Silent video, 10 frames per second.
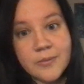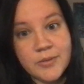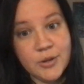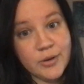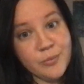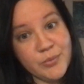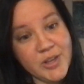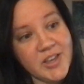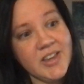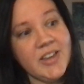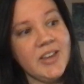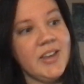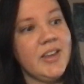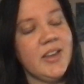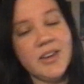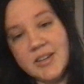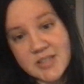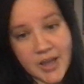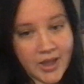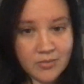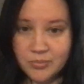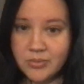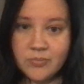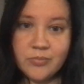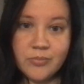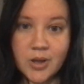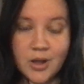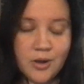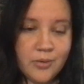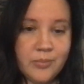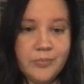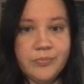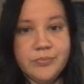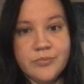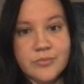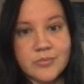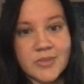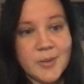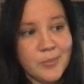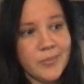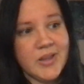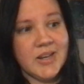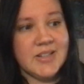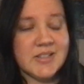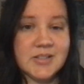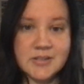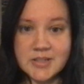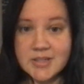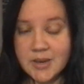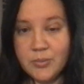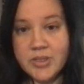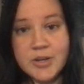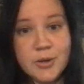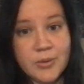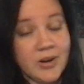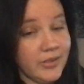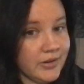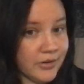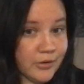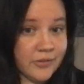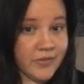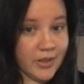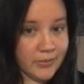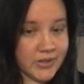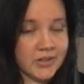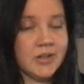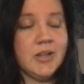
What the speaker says: You can be any type, and it doesn't dictate whether you are a leader or a follower.